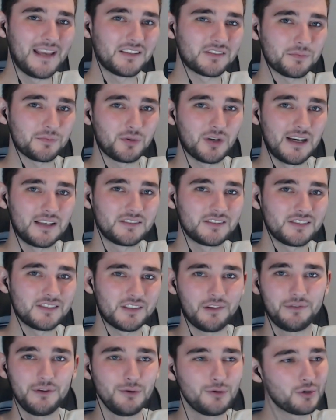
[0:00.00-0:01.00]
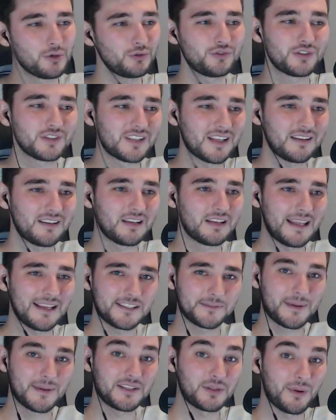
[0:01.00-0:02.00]
main surprises. A few countries I didn't
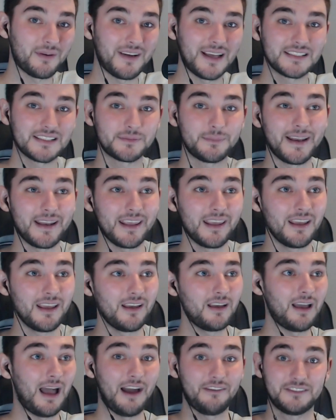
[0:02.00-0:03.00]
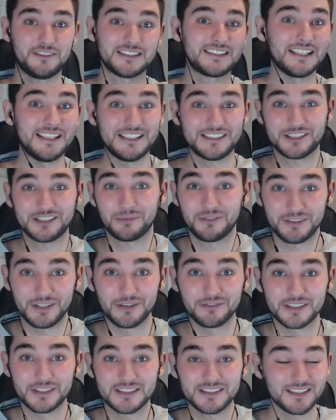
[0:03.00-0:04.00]
expect to have as many after seeing some of
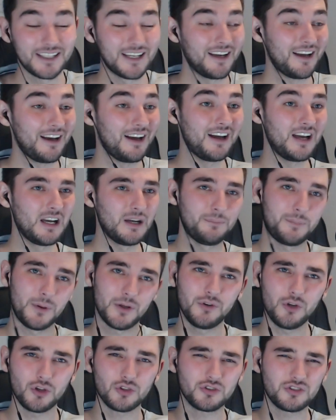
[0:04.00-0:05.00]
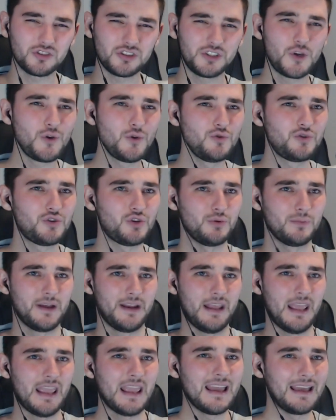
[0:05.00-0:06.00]
the others, but not too
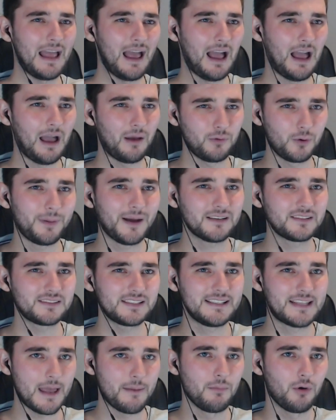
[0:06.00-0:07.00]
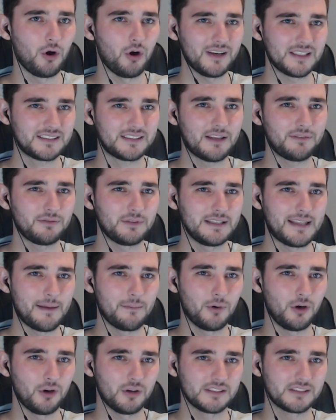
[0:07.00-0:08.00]
many. We're about to see Denmark. That's definitely
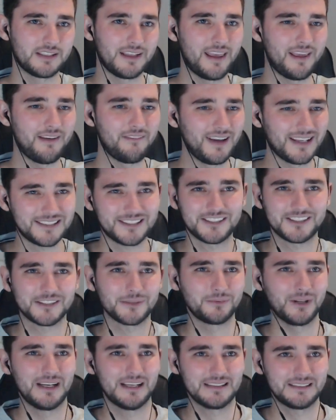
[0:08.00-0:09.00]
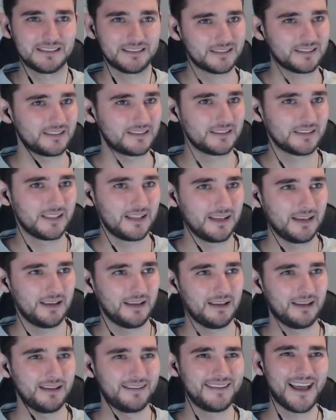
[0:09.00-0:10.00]
Denmark, isn't it? That's a surprise.
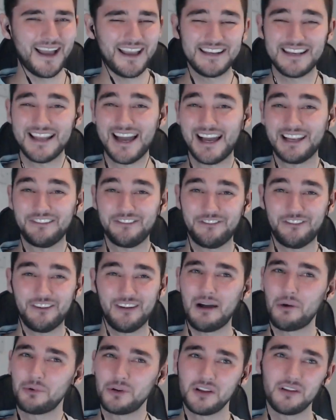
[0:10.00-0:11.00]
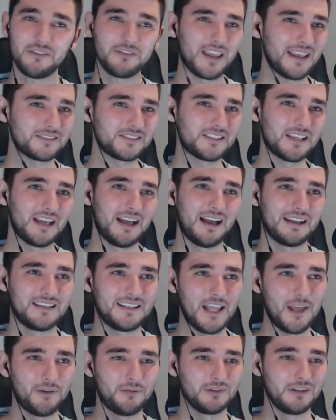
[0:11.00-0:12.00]
99th. I wouldn't have guessed that.
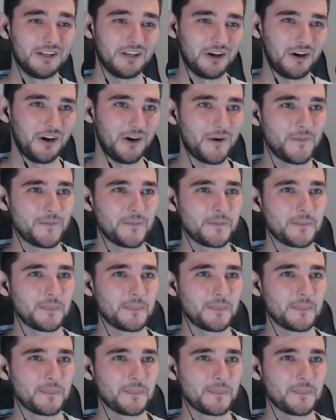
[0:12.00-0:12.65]
Definitely not.